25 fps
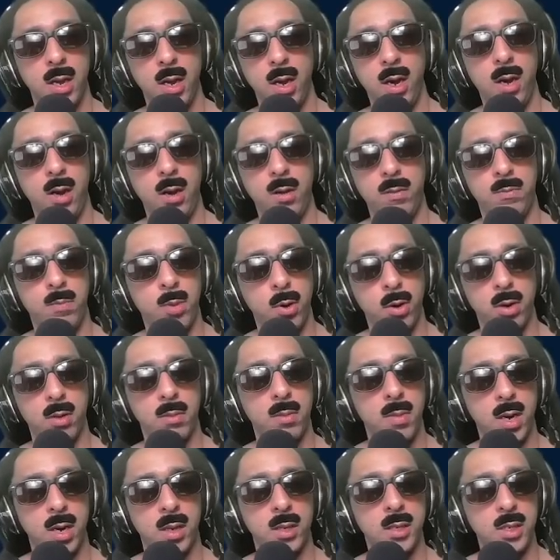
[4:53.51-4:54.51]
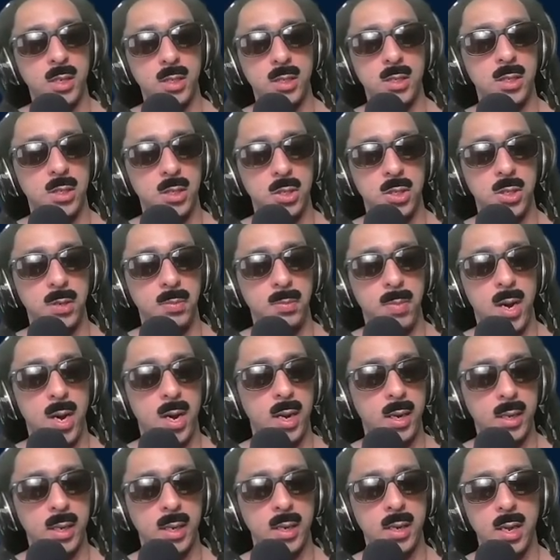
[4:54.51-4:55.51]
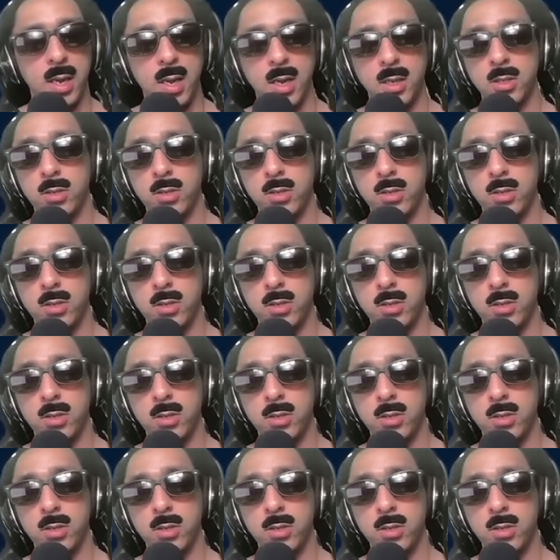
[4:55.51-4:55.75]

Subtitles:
of Pokemon TCG Pocket.